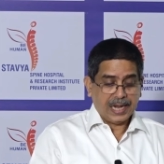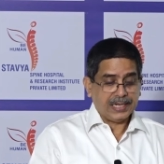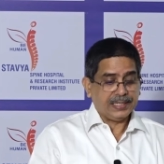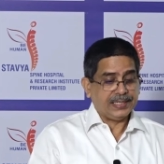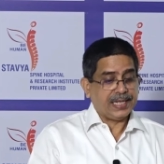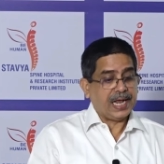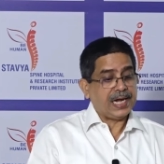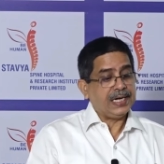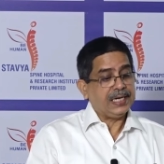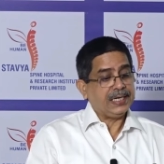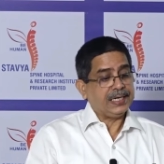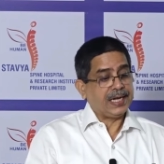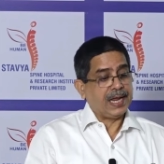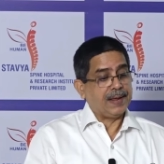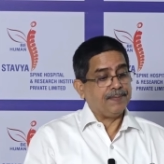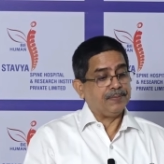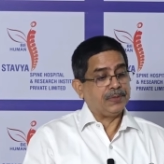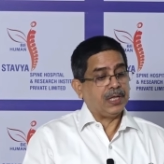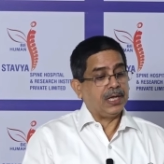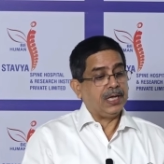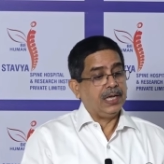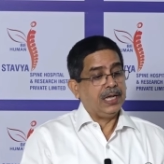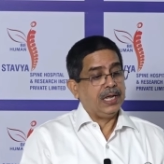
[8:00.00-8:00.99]
and then
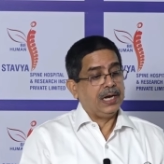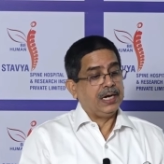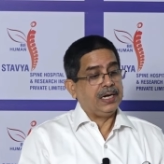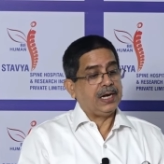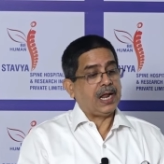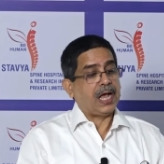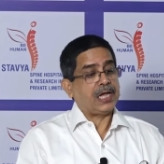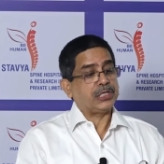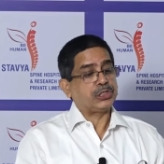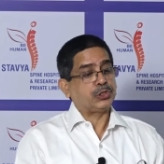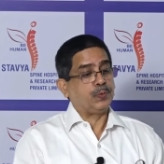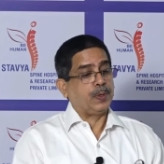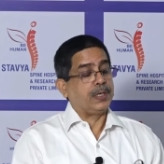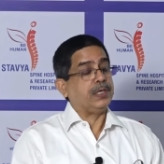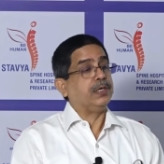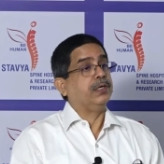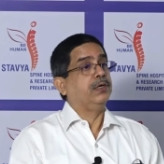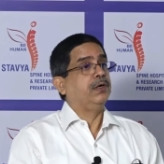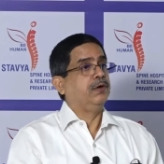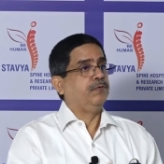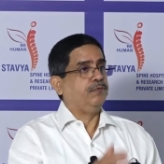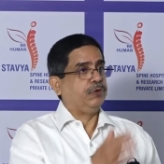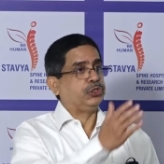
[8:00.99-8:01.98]
came the last
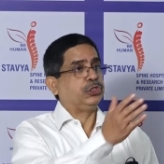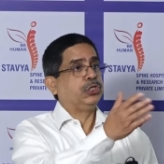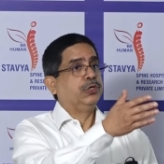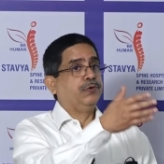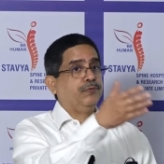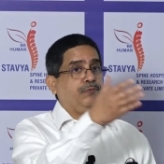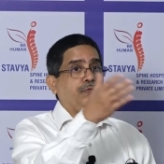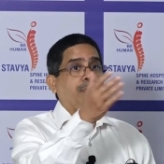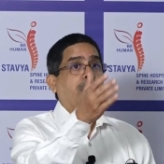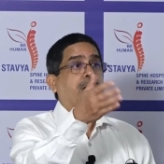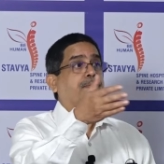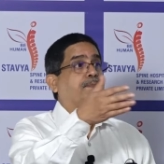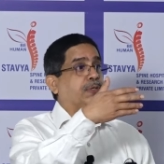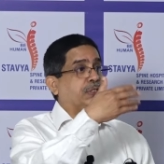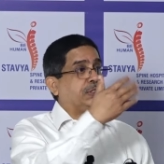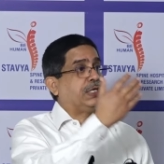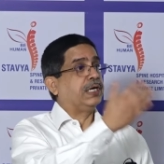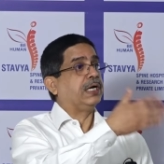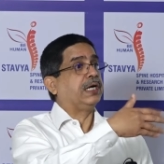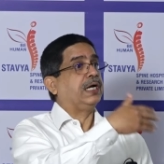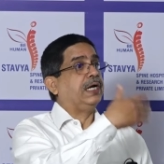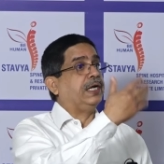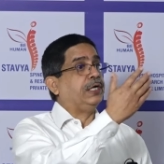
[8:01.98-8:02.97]
one which we are
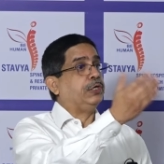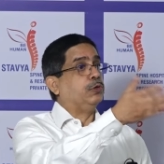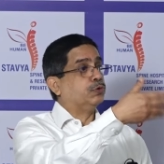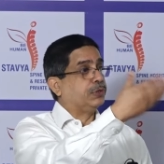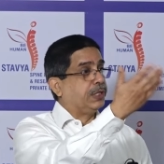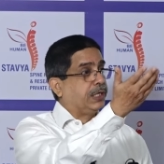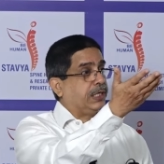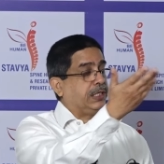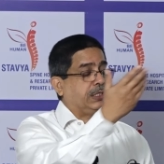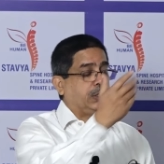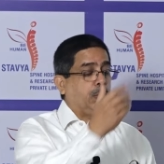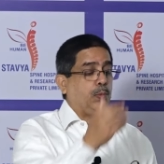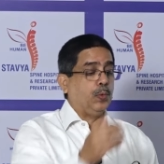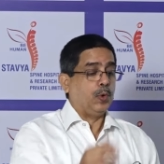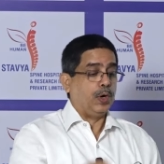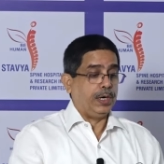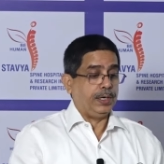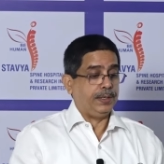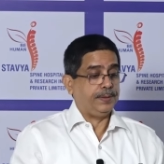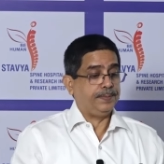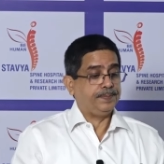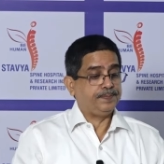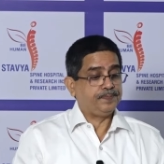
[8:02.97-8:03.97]
presently using in the
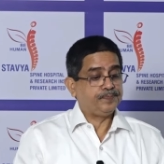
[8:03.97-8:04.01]
world.